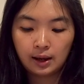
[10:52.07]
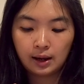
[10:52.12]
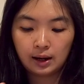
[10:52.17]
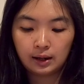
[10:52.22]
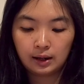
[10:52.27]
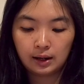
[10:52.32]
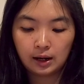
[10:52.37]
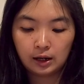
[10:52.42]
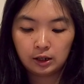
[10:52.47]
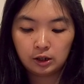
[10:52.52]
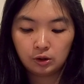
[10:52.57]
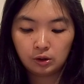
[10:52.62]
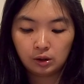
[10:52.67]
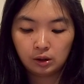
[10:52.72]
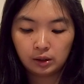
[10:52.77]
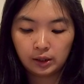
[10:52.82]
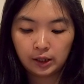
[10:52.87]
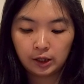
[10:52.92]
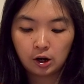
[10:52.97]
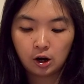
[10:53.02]
and then you
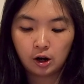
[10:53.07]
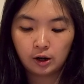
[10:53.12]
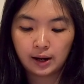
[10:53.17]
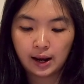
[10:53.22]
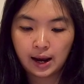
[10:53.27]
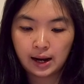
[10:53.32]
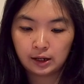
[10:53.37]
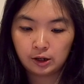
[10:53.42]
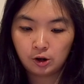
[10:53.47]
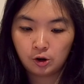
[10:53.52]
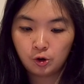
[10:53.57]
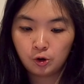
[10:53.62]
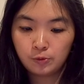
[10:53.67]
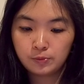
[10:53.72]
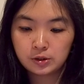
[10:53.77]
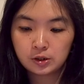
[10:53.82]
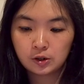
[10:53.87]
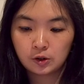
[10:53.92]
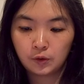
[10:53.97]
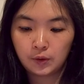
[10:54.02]
click on edit
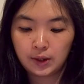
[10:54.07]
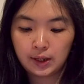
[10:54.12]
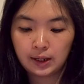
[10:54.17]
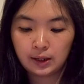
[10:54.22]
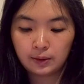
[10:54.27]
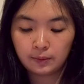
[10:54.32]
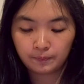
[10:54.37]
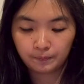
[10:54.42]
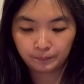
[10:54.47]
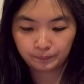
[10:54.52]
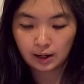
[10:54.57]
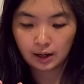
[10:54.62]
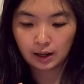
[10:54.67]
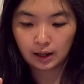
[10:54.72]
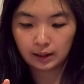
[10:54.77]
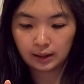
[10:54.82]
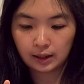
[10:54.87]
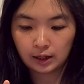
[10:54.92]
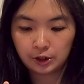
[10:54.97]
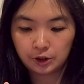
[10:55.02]
home screen,
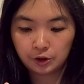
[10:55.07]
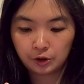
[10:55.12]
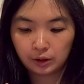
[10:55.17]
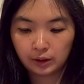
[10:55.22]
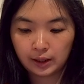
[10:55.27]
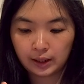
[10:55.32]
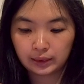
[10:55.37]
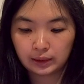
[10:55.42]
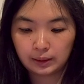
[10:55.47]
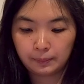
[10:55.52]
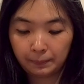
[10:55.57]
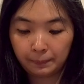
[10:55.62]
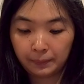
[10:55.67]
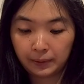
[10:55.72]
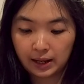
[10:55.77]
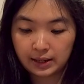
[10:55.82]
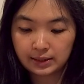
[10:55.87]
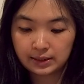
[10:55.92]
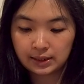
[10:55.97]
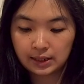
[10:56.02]
and then you click the
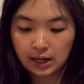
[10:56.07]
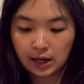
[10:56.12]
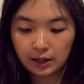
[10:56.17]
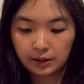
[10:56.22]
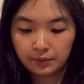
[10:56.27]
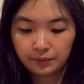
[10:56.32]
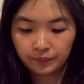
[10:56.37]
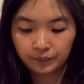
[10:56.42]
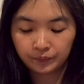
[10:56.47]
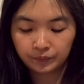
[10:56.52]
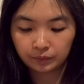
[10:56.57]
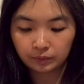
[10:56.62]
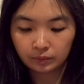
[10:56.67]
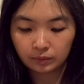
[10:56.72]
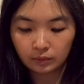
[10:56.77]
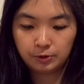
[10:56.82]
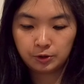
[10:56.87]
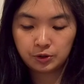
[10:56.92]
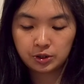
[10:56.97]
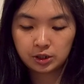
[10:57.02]
plus sign.
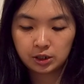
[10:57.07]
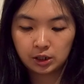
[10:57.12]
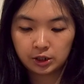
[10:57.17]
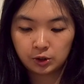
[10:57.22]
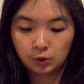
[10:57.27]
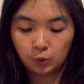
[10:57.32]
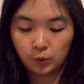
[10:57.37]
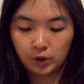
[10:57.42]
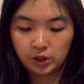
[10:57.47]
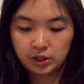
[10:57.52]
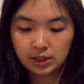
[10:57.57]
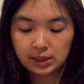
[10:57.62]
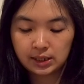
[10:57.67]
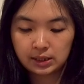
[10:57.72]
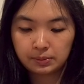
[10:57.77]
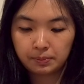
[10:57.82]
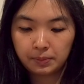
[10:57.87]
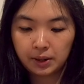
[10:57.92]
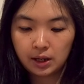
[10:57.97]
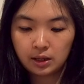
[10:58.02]
You search
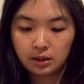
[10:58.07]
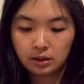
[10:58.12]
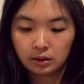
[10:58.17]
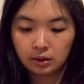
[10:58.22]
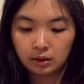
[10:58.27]
Widgetsmith.